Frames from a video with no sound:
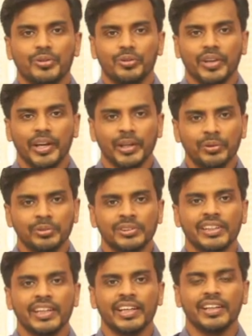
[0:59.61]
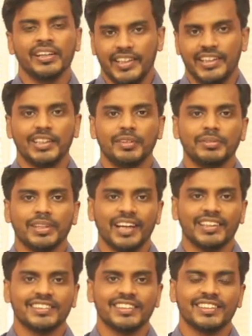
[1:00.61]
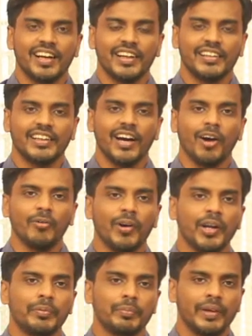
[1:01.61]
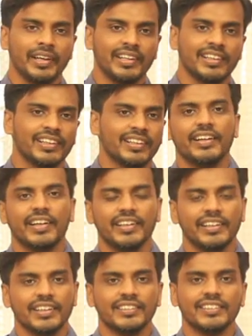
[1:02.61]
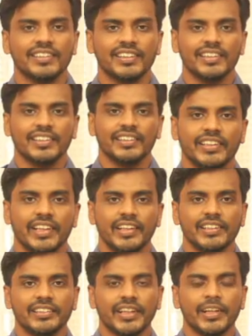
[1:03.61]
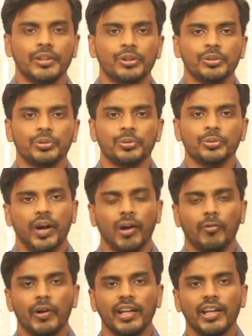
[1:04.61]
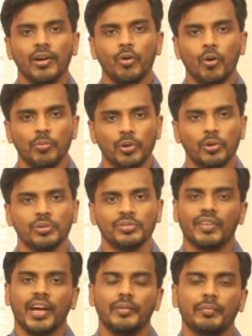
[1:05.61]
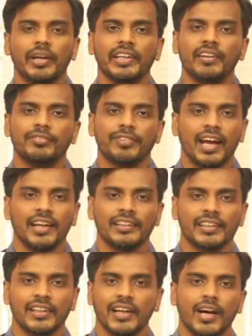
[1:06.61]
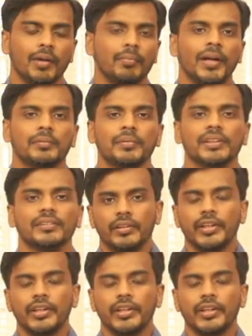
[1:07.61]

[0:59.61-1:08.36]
To reduce their income tax and avoid paying rentals, they decided to avail a home loan and buy a flat in an apartment.